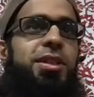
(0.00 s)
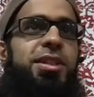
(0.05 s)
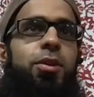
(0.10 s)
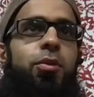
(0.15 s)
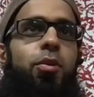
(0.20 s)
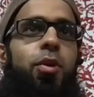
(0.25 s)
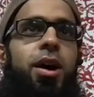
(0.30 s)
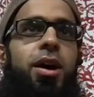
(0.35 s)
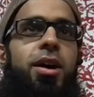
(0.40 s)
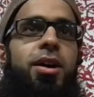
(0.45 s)
to
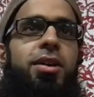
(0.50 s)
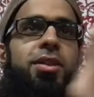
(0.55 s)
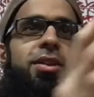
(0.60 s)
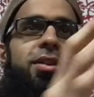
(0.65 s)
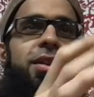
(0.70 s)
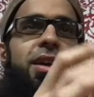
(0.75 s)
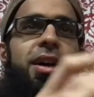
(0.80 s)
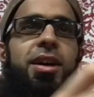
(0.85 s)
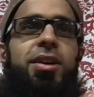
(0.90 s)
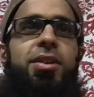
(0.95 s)
walk. They're
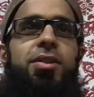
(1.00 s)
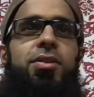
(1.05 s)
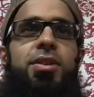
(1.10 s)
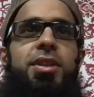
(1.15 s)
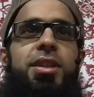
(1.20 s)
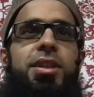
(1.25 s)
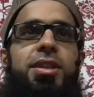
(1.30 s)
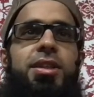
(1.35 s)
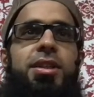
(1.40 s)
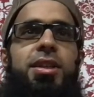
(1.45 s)

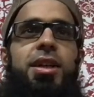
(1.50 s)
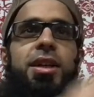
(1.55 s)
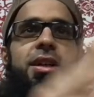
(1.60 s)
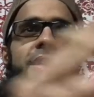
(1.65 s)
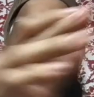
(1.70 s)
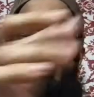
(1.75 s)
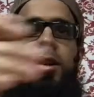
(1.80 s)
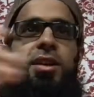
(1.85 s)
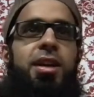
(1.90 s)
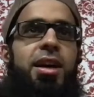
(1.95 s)
going
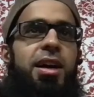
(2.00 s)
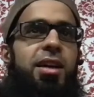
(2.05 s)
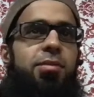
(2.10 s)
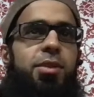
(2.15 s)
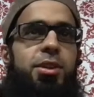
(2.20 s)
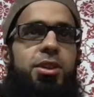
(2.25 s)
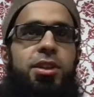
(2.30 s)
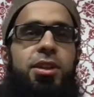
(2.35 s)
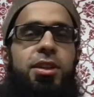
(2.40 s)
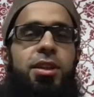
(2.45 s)
to have,
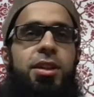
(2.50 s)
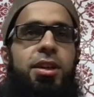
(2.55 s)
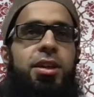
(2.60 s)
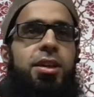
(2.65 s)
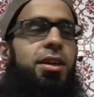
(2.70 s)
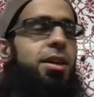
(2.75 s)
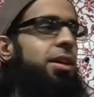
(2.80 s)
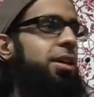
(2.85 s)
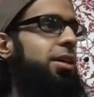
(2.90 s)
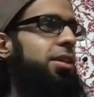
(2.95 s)

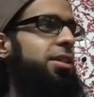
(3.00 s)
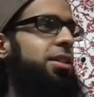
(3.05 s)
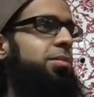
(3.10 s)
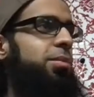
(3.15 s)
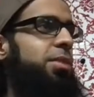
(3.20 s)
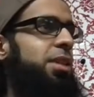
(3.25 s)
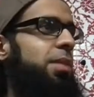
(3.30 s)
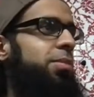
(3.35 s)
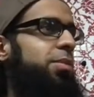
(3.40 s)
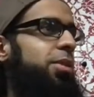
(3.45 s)
mashallah,
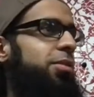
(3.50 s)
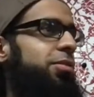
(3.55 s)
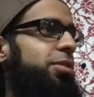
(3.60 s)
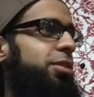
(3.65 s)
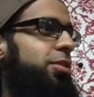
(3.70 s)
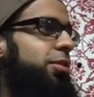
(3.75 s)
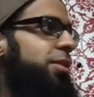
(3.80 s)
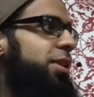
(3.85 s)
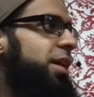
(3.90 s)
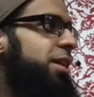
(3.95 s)
some type of,
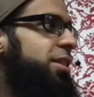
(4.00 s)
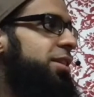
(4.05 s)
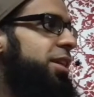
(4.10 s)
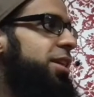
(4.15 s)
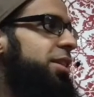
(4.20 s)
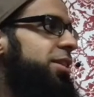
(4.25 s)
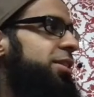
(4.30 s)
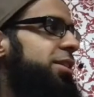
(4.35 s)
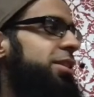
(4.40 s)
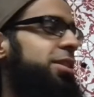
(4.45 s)
nice
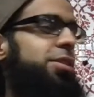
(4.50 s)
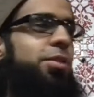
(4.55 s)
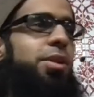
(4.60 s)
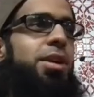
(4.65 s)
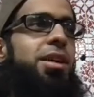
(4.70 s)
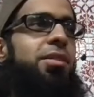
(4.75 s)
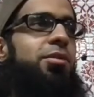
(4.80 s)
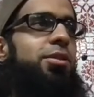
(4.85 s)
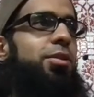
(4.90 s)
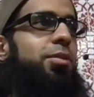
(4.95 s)
AC or
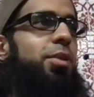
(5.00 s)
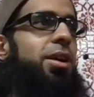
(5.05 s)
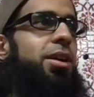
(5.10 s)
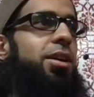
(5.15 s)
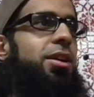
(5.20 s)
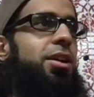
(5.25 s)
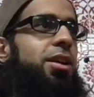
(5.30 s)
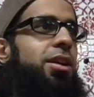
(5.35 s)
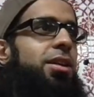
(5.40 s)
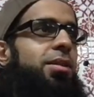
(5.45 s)
whatever you want to
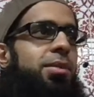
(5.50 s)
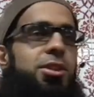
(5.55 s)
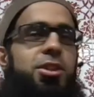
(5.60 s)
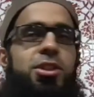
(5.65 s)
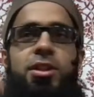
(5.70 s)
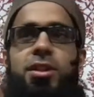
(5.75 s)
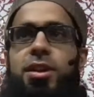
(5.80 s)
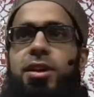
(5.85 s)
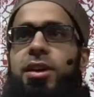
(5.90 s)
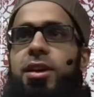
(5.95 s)
call it,
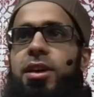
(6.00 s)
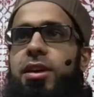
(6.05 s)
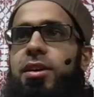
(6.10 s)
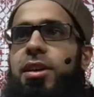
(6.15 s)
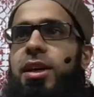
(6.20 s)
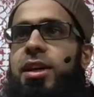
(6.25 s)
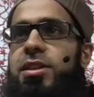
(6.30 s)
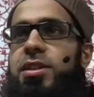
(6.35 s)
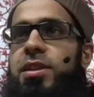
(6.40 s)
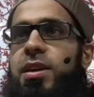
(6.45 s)
mashallah,
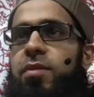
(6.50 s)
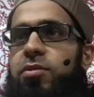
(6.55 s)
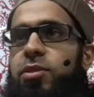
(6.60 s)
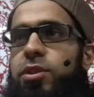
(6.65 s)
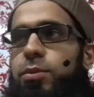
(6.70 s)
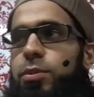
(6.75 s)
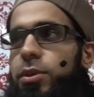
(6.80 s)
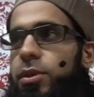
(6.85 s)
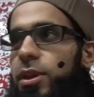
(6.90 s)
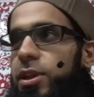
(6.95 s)
nice,
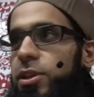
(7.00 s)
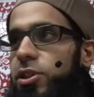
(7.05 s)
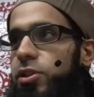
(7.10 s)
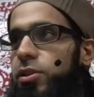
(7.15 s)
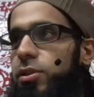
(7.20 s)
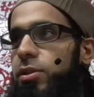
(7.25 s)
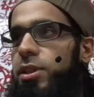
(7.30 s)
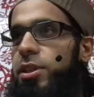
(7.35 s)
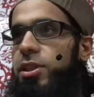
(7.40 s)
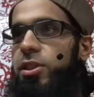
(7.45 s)
comfortable,
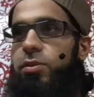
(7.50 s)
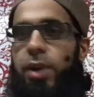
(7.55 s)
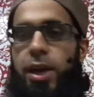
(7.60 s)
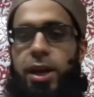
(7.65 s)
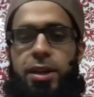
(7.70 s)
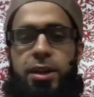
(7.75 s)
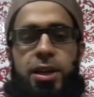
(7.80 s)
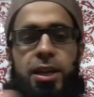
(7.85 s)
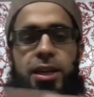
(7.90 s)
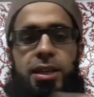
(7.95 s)
luxurious
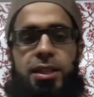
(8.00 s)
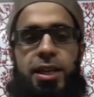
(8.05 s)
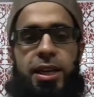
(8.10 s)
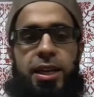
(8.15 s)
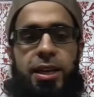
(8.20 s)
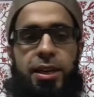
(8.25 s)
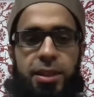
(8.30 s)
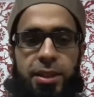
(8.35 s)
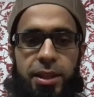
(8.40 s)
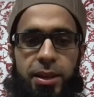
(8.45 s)
ride,
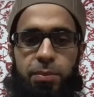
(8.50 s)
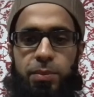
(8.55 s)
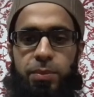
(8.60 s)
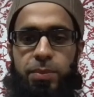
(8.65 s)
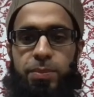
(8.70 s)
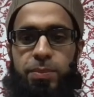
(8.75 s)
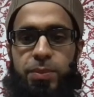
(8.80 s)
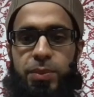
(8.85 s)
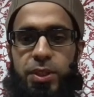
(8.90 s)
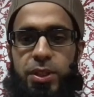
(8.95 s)
taking them
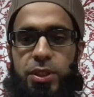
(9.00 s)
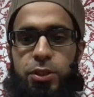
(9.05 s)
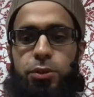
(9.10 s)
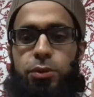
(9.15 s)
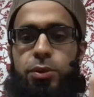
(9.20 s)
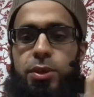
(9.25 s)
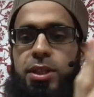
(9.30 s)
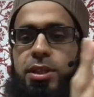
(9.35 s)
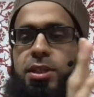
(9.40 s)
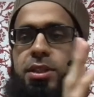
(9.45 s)

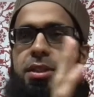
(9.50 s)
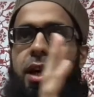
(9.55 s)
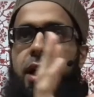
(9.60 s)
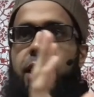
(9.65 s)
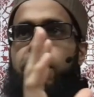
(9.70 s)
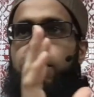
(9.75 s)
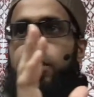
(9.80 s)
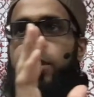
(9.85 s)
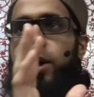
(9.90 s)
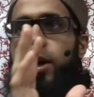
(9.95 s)
to this
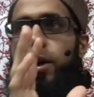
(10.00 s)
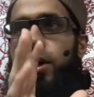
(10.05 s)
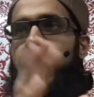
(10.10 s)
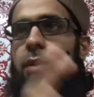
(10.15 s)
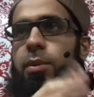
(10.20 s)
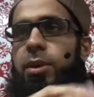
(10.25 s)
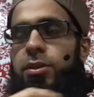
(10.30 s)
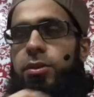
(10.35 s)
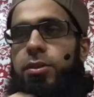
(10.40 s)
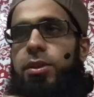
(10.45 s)
Darul
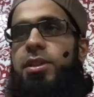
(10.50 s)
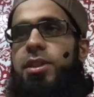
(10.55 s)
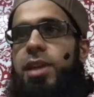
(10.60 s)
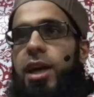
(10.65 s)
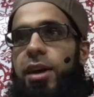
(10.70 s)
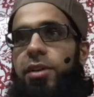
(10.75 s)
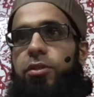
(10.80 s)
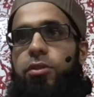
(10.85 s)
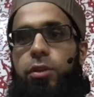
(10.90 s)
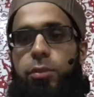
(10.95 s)
Karama, to this
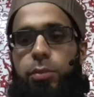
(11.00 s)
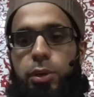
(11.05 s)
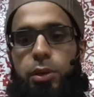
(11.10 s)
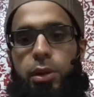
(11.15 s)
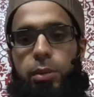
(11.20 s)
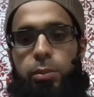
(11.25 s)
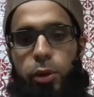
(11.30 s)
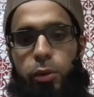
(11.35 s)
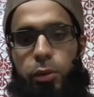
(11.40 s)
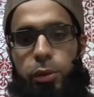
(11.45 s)
honorable
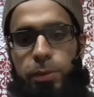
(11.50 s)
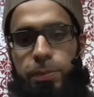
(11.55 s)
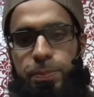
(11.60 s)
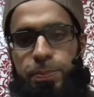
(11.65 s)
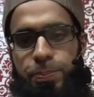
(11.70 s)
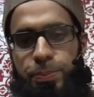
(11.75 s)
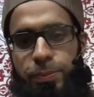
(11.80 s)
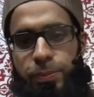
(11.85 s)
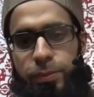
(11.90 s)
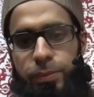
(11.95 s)
abode.
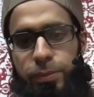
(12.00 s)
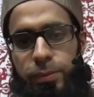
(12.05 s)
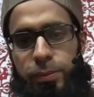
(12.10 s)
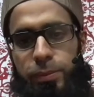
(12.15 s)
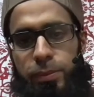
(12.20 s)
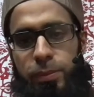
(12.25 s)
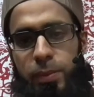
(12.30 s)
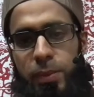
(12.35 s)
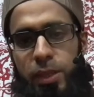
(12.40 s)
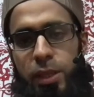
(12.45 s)

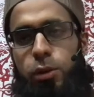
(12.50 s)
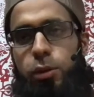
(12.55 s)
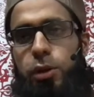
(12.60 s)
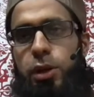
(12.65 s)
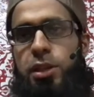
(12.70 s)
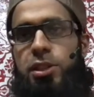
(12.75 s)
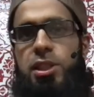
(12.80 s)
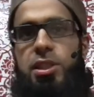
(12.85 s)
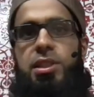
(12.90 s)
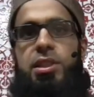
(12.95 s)

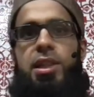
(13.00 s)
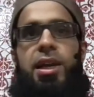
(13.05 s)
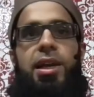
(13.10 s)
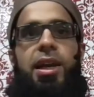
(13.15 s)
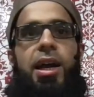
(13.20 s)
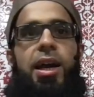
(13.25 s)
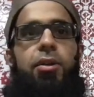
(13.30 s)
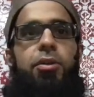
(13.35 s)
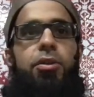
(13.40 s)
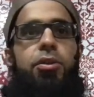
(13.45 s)
Okay, just like
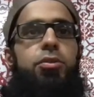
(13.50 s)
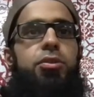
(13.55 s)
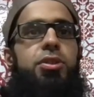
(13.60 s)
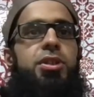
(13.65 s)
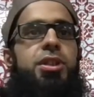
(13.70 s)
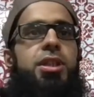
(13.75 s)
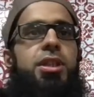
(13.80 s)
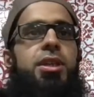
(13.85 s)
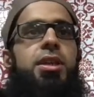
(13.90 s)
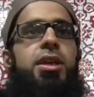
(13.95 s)
how you
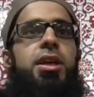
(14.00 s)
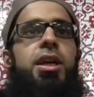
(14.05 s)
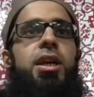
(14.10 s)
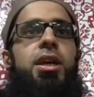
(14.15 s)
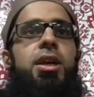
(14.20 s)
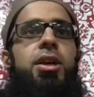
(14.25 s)
see,